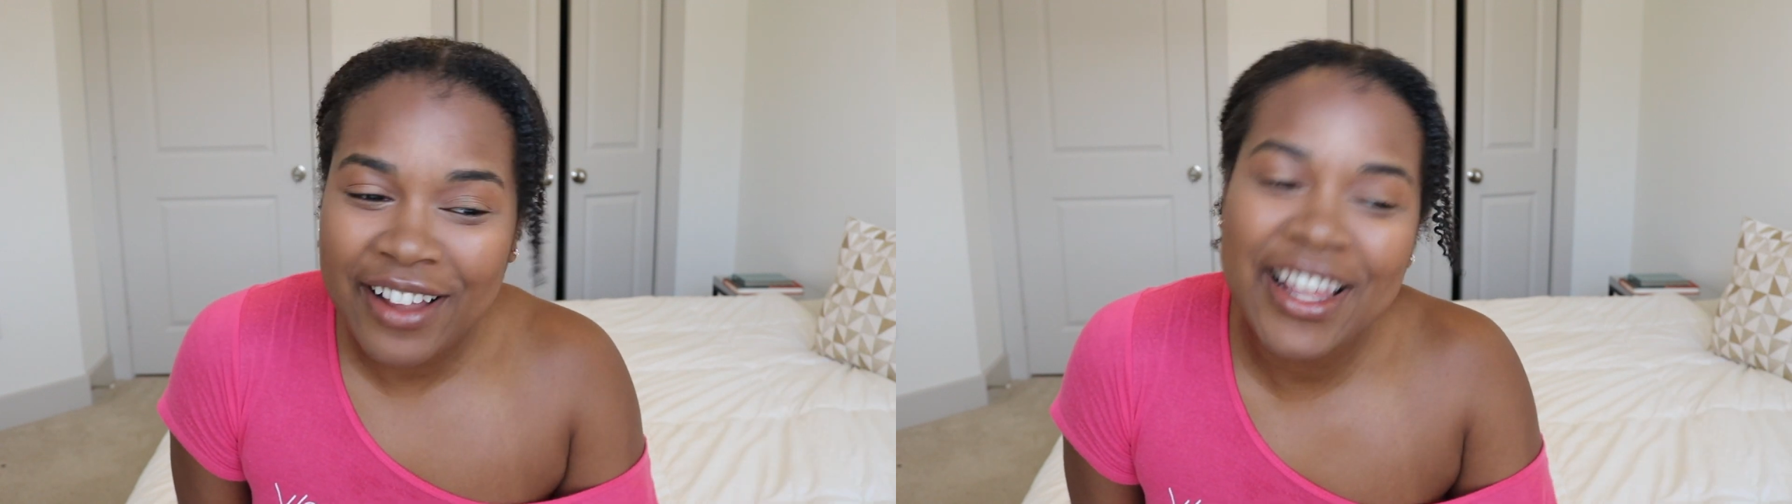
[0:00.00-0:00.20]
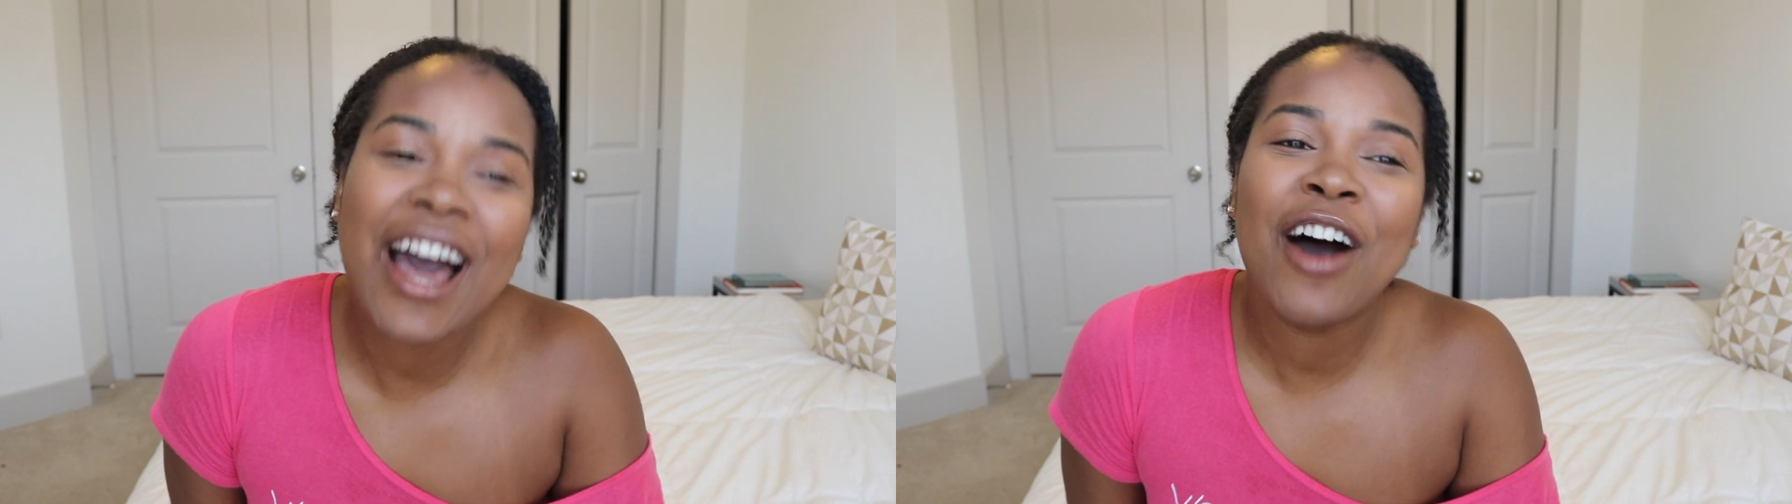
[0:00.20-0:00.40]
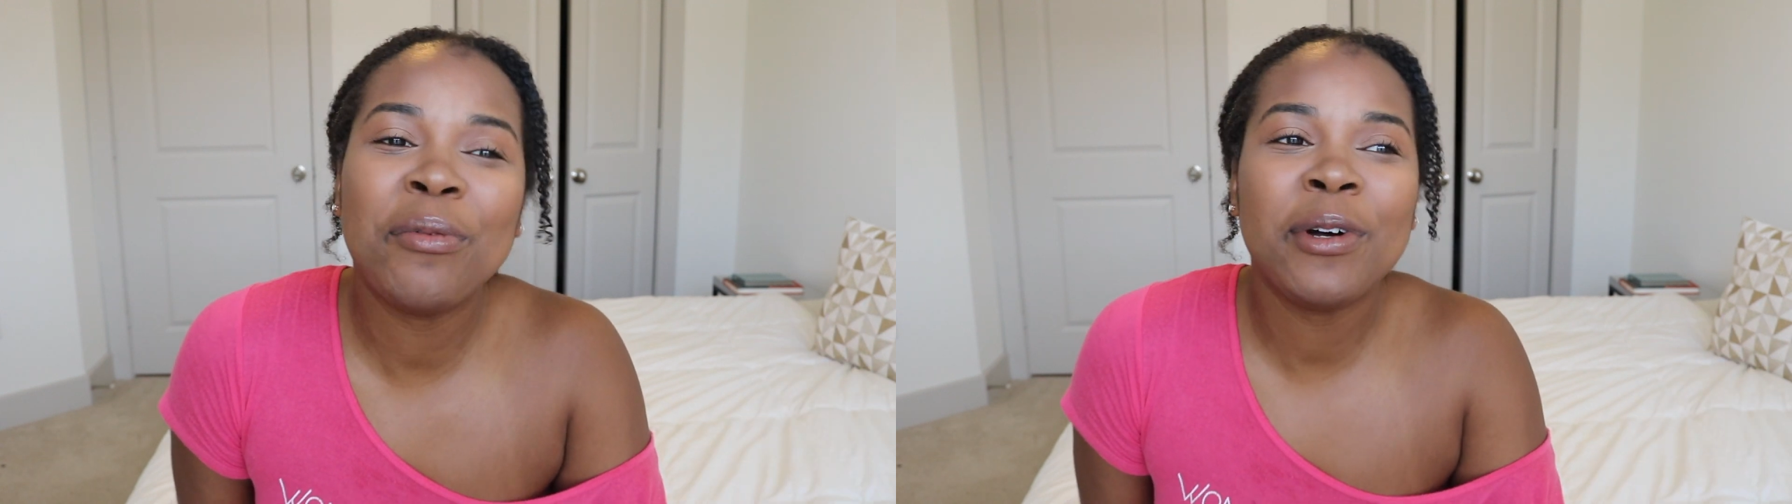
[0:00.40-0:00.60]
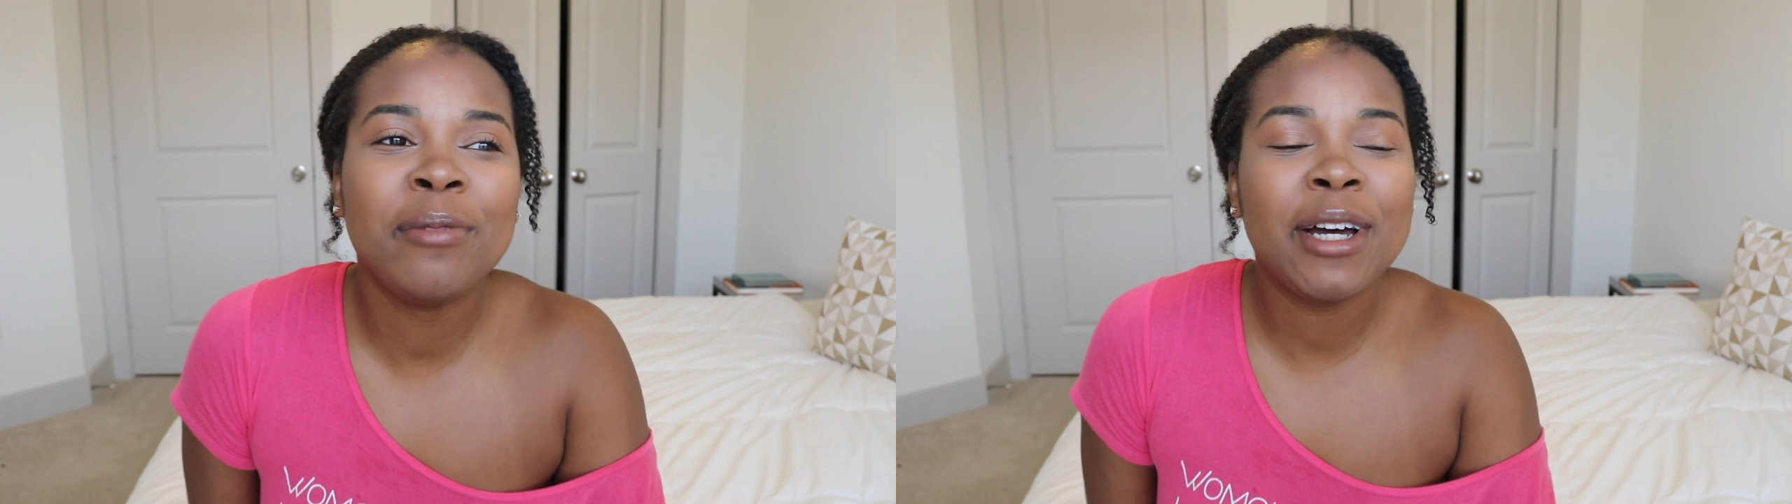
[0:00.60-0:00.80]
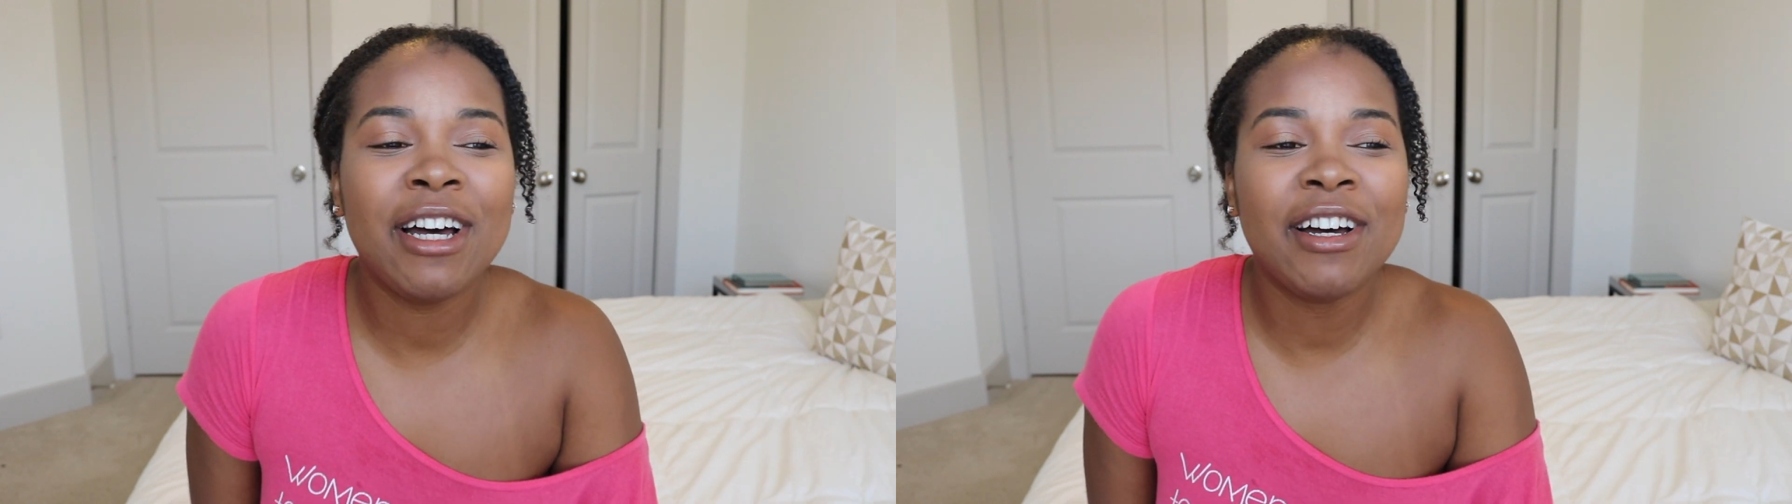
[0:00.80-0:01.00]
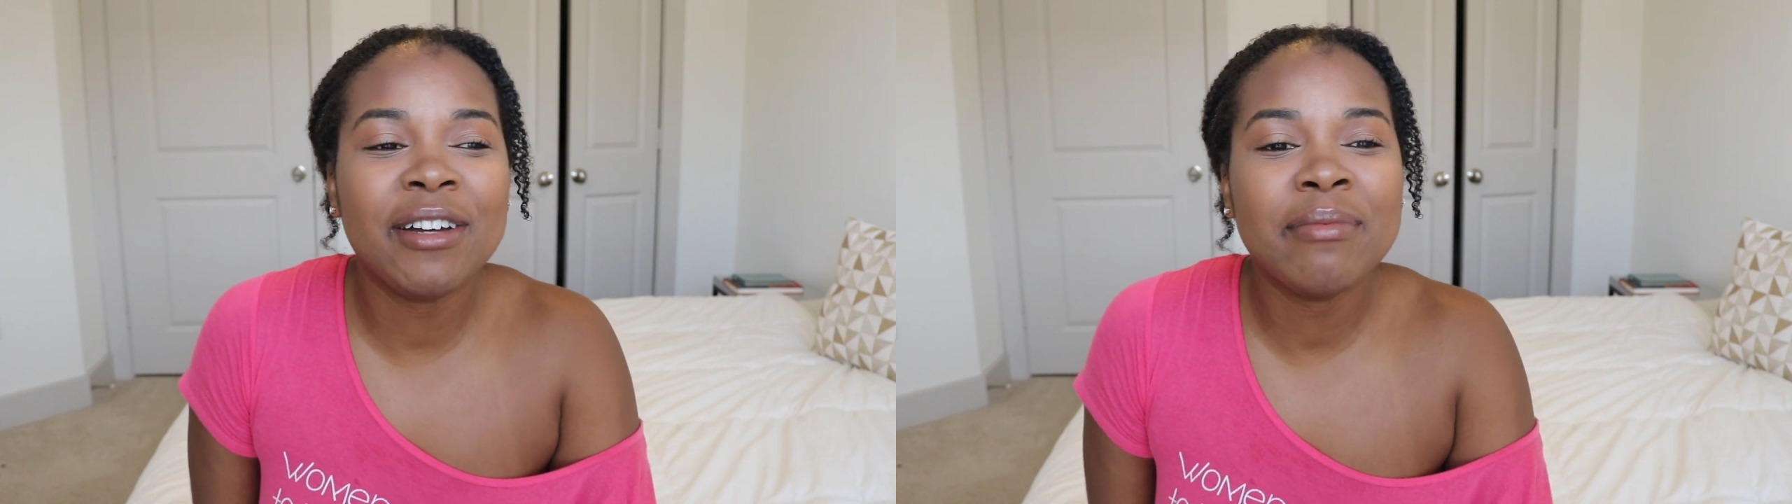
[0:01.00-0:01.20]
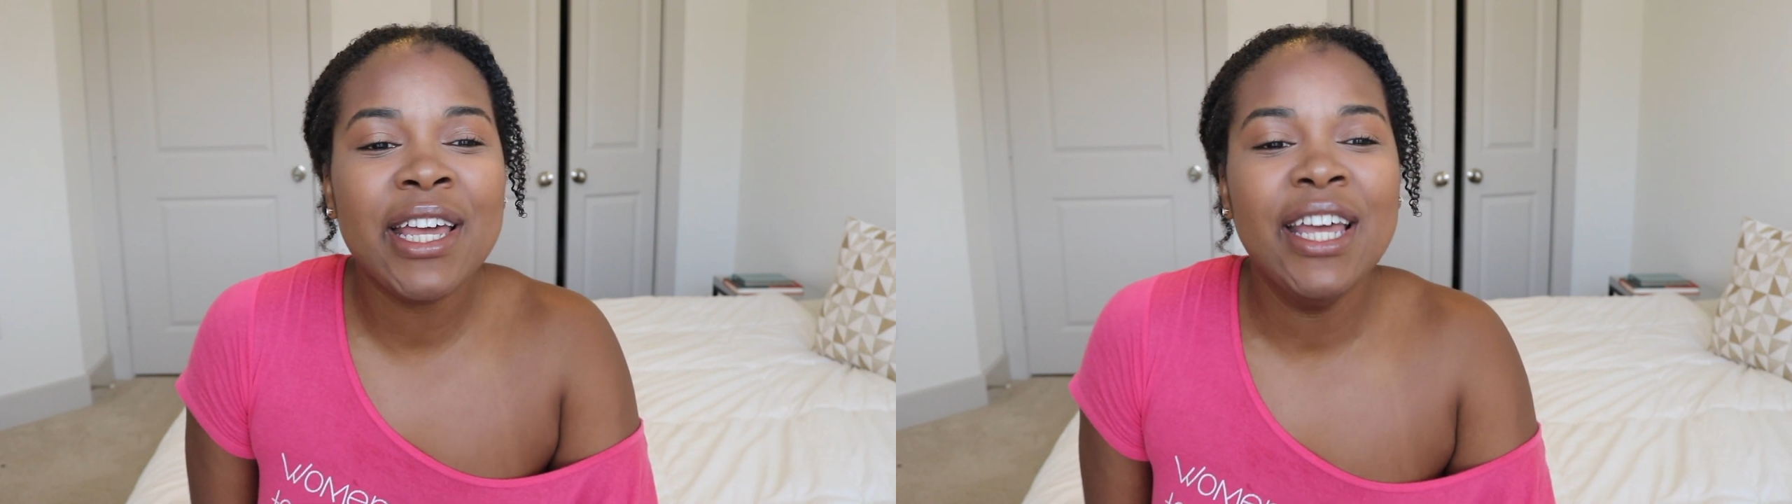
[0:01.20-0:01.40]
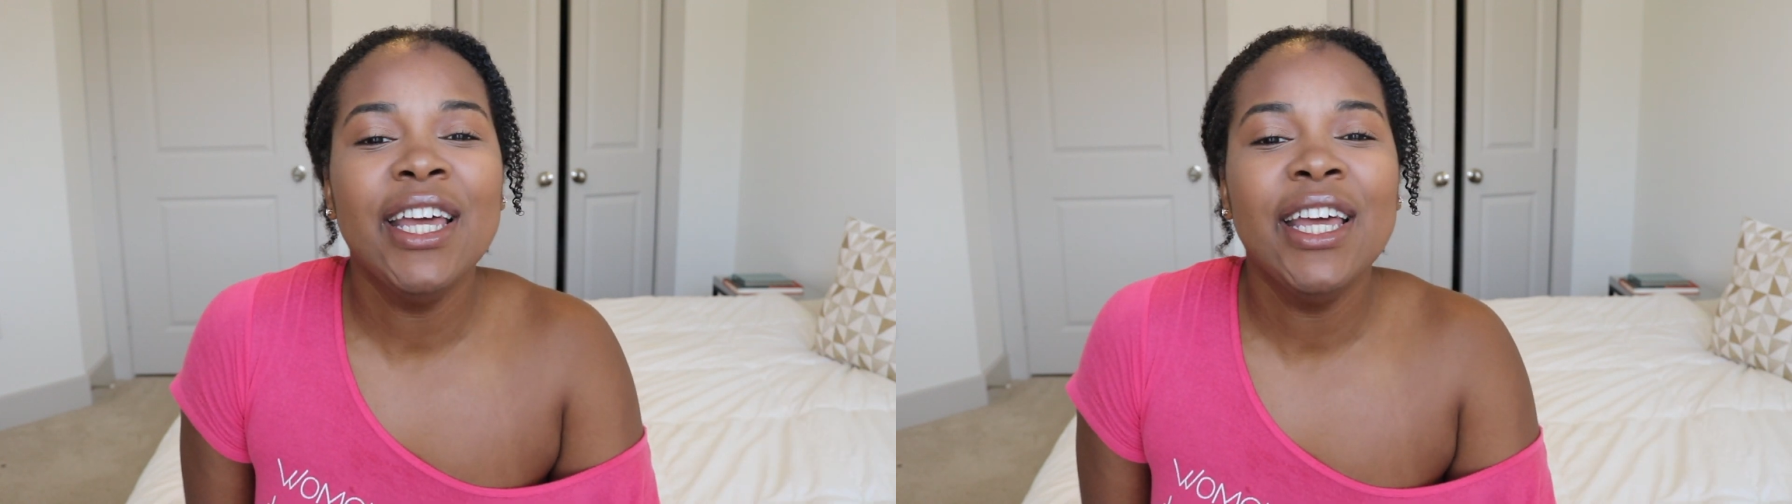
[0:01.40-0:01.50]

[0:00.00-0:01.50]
on the album.